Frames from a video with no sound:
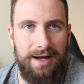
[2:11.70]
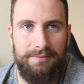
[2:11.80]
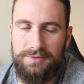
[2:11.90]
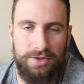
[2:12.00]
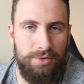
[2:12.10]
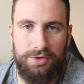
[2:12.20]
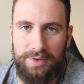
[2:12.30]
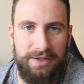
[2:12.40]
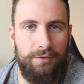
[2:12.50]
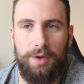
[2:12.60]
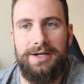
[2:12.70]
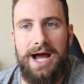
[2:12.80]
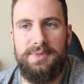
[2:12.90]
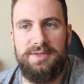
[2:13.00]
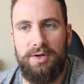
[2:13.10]
2, 3, 4
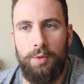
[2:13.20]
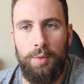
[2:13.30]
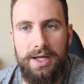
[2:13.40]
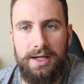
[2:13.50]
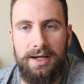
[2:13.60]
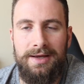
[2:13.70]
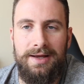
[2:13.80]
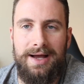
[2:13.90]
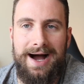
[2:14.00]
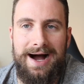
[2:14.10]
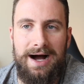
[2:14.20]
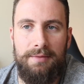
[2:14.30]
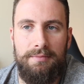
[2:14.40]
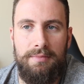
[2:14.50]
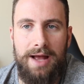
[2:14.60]
times per week.
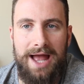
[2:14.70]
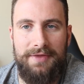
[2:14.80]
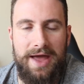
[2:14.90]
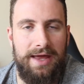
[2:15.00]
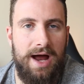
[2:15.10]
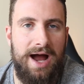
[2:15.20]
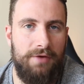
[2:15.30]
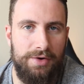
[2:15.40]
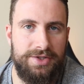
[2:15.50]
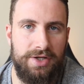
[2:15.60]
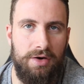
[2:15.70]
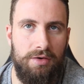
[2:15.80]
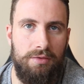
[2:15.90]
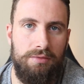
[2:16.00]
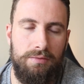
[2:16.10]
And then I've
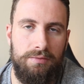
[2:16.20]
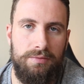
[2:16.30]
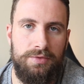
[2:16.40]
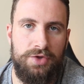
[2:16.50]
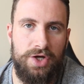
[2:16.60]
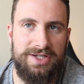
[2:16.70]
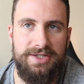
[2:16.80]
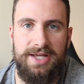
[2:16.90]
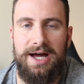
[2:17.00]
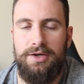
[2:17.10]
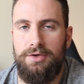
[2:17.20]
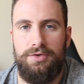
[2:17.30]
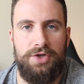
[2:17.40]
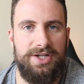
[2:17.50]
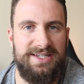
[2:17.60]
also just done
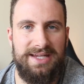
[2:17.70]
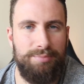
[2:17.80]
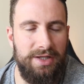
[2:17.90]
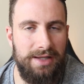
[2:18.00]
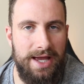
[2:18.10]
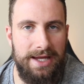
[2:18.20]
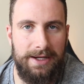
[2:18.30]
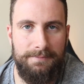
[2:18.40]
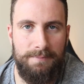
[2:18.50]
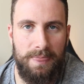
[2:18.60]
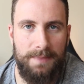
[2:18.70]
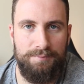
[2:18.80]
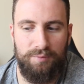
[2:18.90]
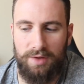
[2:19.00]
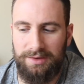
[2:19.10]
just simply like
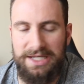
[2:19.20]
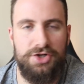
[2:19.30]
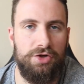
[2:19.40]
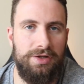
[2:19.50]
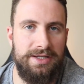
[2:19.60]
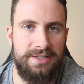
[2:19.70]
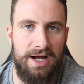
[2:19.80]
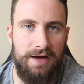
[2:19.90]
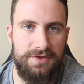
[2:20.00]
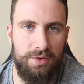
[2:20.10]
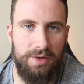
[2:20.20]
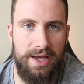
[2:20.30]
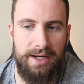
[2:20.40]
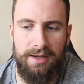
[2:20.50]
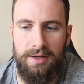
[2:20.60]
leisurely stuff. So
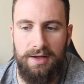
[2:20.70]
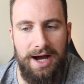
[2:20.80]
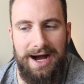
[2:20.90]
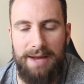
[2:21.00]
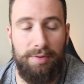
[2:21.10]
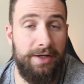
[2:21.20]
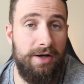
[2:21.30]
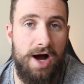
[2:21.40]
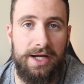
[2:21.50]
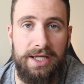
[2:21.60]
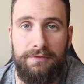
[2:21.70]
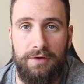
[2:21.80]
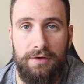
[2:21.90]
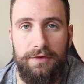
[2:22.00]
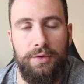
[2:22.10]
like I played hockey
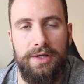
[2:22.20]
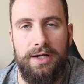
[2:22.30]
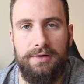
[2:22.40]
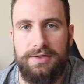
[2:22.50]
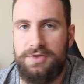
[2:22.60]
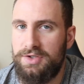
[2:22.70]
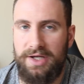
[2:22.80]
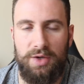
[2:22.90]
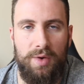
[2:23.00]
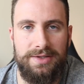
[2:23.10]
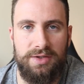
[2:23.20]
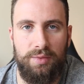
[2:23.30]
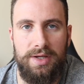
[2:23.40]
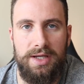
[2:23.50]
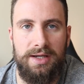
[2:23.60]
for a few years, just like once a
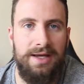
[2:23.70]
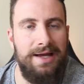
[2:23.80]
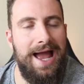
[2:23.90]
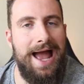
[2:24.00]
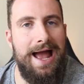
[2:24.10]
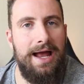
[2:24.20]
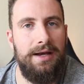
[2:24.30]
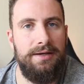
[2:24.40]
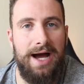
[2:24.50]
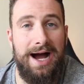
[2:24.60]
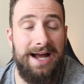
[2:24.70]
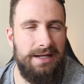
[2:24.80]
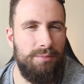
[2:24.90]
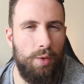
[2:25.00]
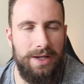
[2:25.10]
week. And I
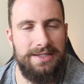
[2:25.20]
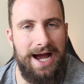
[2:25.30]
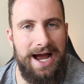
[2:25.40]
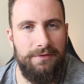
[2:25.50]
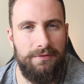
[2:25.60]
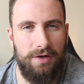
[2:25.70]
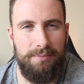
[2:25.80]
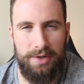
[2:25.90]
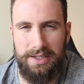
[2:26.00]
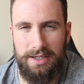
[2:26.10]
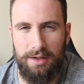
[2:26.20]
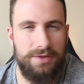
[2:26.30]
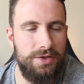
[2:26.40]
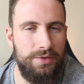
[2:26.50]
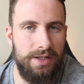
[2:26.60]
did Muay Thai for about a year,
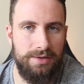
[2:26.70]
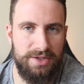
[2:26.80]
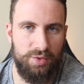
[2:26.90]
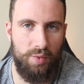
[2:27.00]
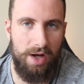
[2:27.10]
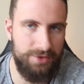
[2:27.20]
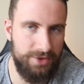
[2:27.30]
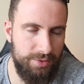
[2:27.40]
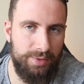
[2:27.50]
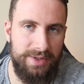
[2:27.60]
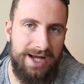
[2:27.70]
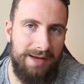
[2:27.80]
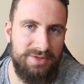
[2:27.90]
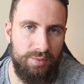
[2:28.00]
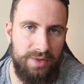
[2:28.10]
2 years as well, 2, 3
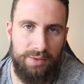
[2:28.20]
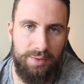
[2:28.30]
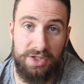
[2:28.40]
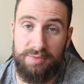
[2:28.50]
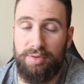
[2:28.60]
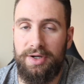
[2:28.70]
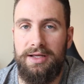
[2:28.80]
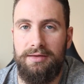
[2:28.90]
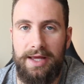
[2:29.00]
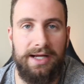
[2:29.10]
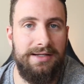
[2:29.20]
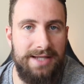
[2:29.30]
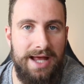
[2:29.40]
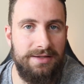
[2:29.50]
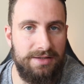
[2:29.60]
times a week, which is pretty like
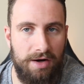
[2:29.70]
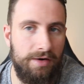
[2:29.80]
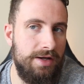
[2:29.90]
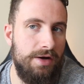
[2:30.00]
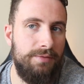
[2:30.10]
intense cardio.